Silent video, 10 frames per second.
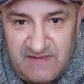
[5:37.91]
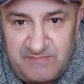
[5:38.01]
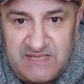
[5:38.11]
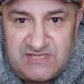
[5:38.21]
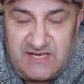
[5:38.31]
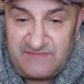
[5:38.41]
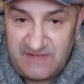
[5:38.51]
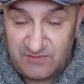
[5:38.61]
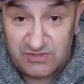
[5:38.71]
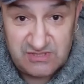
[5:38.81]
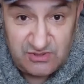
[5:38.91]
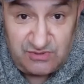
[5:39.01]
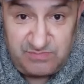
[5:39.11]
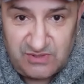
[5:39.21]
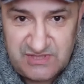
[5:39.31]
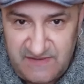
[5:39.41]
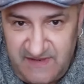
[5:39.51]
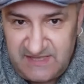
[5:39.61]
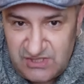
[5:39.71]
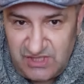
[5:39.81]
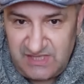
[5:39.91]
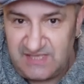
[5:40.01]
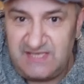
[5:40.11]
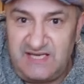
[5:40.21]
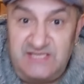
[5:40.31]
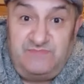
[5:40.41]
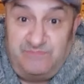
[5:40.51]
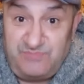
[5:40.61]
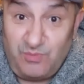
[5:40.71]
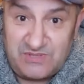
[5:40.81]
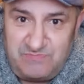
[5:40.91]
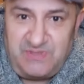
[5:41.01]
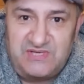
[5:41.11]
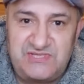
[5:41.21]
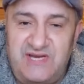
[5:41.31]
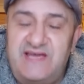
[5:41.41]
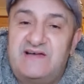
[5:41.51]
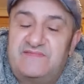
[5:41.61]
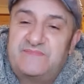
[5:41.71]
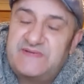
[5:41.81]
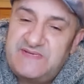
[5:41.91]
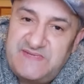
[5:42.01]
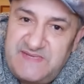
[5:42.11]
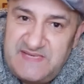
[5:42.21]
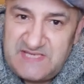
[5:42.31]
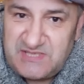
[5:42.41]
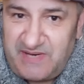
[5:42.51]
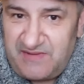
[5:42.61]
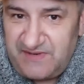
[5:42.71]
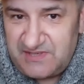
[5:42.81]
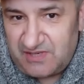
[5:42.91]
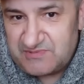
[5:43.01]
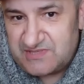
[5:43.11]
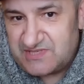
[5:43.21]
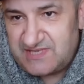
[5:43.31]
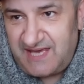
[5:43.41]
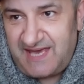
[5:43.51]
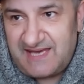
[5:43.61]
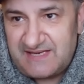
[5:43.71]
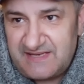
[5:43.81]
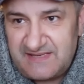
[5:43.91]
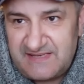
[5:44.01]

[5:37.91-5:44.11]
It means that they've got some good positive energy and it's almost bursting out of them. So I don't think Dobson's scared.